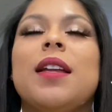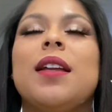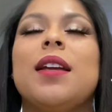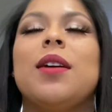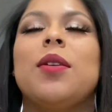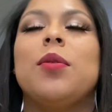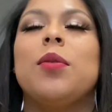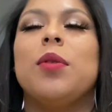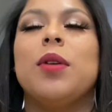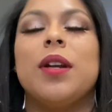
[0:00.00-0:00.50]

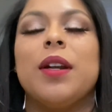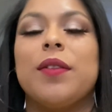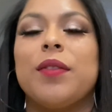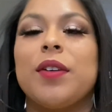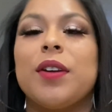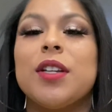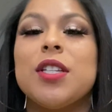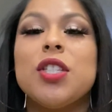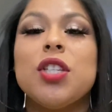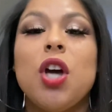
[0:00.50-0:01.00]

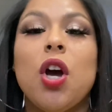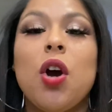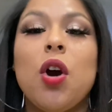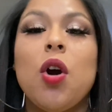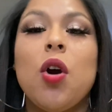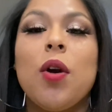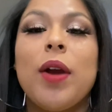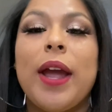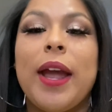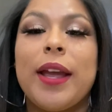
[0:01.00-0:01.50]
whatever.
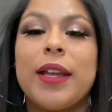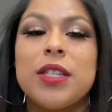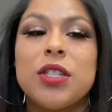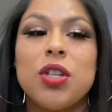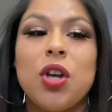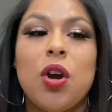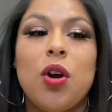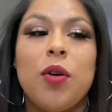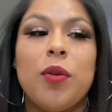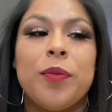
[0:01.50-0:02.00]
So okay,
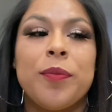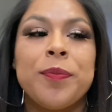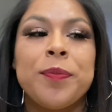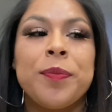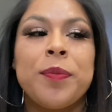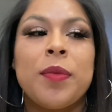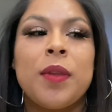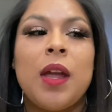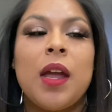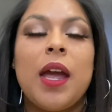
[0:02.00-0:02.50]
so
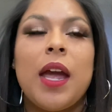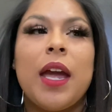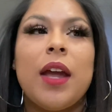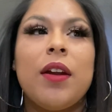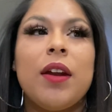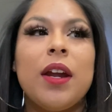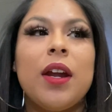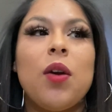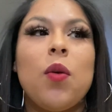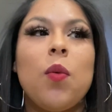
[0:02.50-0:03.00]

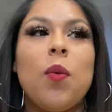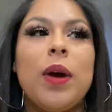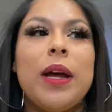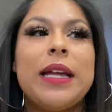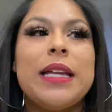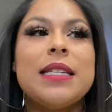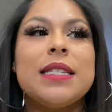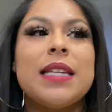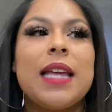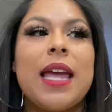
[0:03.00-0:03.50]
Eric
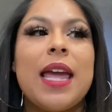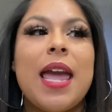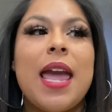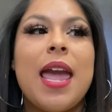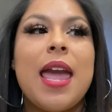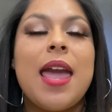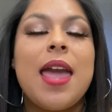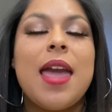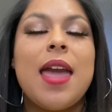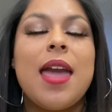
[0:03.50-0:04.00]
was
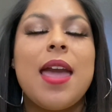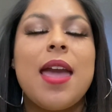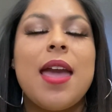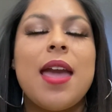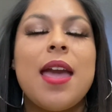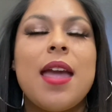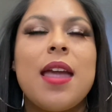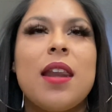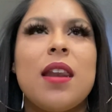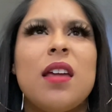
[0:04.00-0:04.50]

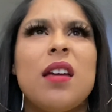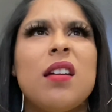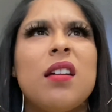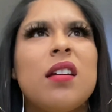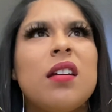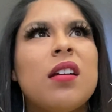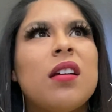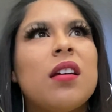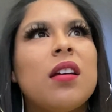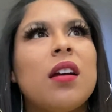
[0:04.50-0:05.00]
in
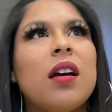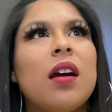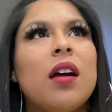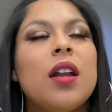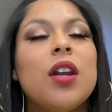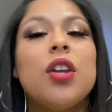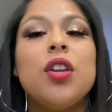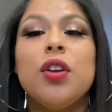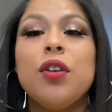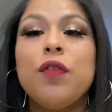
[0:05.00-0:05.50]

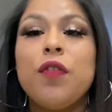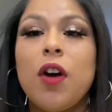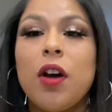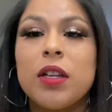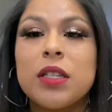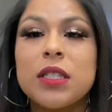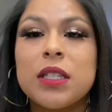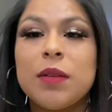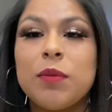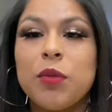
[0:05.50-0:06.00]
New
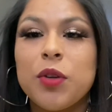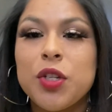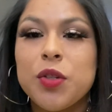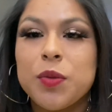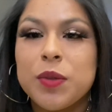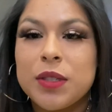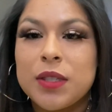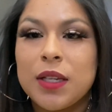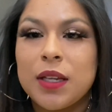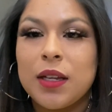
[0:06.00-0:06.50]
Folsom, which
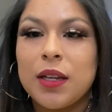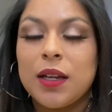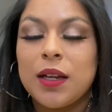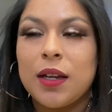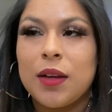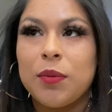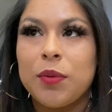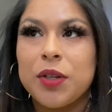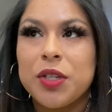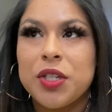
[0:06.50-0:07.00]

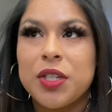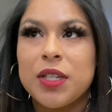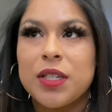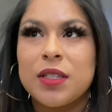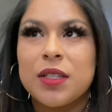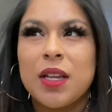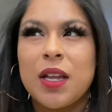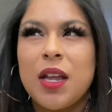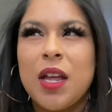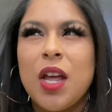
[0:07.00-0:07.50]

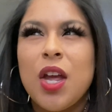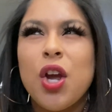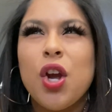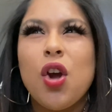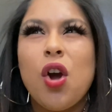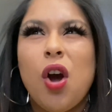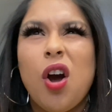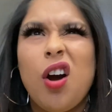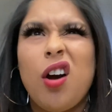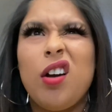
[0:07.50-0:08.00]
is
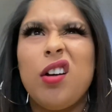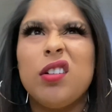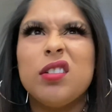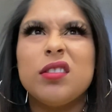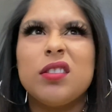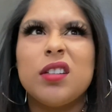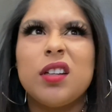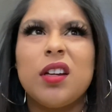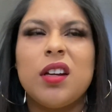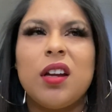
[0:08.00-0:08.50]

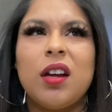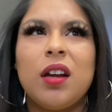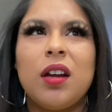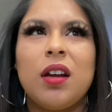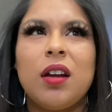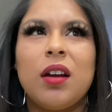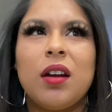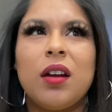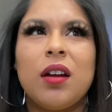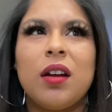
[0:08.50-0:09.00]
called
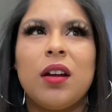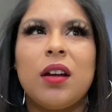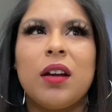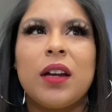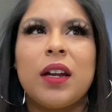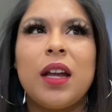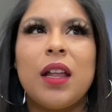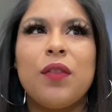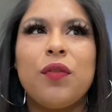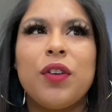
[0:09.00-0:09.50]

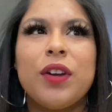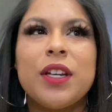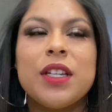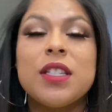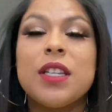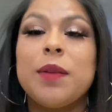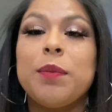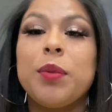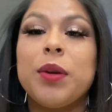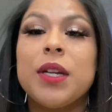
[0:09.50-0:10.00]
California
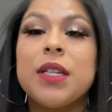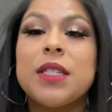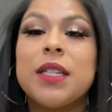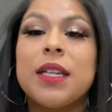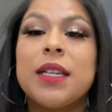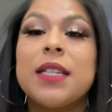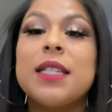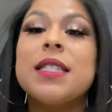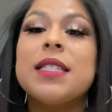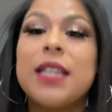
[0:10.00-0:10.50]
State
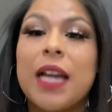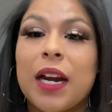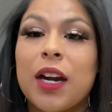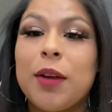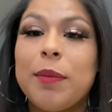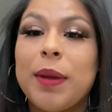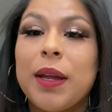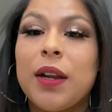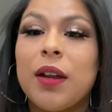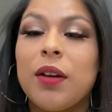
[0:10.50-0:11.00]
Prison,
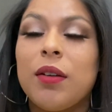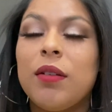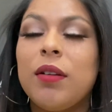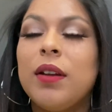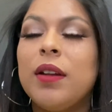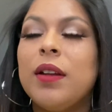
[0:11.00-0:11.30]
Sacramento,